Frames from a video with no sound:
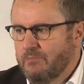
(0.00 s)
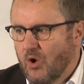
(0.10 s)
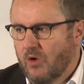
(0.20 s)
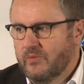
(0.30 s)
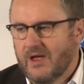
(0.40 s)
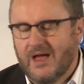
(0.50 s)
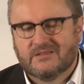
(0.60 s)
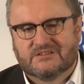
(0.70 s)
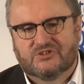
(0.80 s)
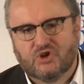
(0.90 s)
Bob
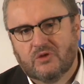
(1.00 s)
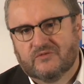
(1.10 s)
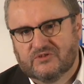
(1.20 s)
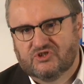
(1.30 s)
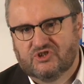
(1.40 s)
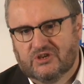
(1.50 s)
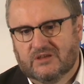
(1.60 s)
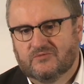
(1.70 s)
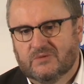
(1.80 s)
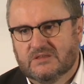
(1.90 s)
and CERN have
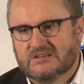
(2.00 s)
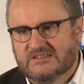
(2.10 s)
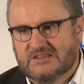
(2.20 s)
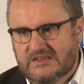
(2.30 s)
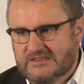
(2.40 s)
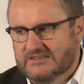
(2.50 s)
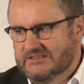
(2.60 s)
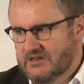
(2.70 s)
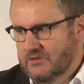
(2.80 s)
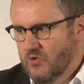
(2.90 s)
achieved with the Disease
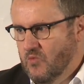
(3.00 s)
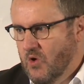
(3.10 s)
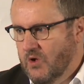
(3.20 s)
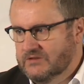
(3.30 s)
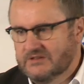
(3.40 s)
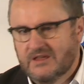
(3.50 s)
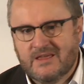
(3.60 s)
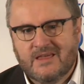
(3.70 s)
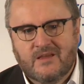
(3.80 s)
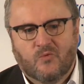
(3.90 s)
Team Awards.
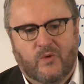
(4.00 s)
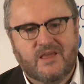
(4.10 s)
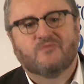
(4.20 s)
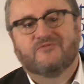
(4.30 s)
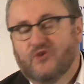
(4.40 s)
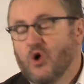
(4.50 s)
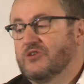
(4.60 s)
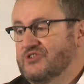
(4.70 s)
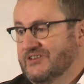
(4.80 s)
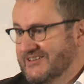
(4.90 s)
We,
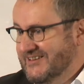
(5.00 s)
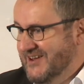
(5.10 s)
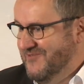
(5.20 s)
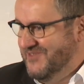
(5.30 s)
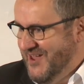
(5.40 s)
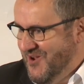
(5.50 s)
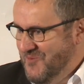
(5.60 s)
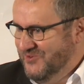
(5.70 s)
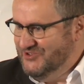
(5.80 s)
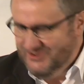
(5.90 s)
unfortunately, didn't have that
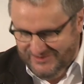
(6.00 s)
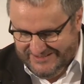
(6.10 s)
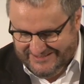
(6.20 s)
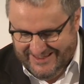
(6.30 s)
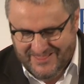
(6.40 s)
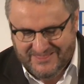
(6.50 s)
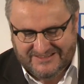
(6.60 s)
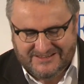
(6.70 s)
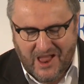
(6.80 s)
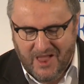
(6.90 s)
opportunity at the
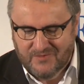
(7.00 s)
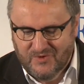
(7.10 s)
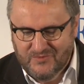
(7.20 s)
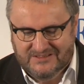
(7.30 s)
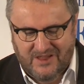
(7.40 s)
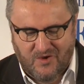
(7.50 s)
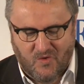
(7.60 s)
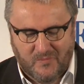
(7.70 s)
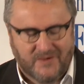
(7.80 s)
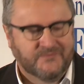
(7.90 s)
time when we set
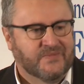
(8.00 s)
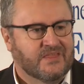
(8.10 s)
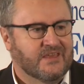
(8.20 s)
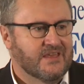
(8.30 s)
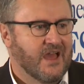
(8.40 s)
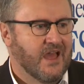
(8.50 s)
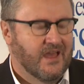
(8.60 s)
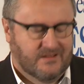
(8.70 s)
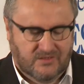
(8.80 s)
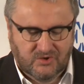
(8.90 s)
up
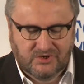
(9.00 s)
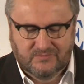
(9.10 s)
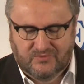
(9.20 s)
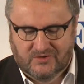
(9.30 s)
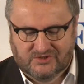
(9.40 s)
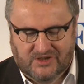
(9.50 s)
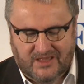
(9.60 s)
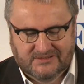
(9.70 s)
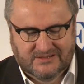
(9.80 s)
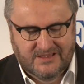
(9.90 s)
the London
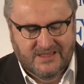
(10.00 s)
project.